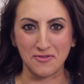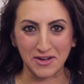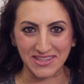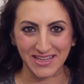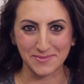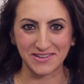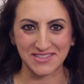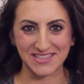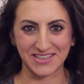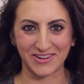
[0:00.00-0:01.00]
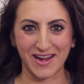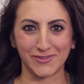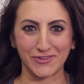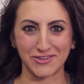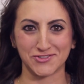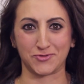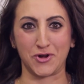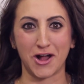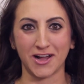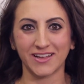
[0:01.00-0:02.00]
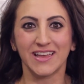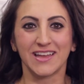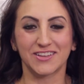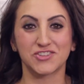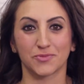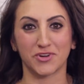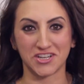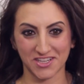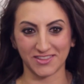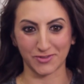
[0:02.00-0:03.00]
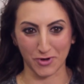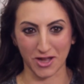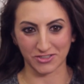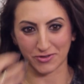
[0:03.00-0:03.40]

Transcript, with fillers: Everything about teasing your hair feels wrong because you're brushing the wrong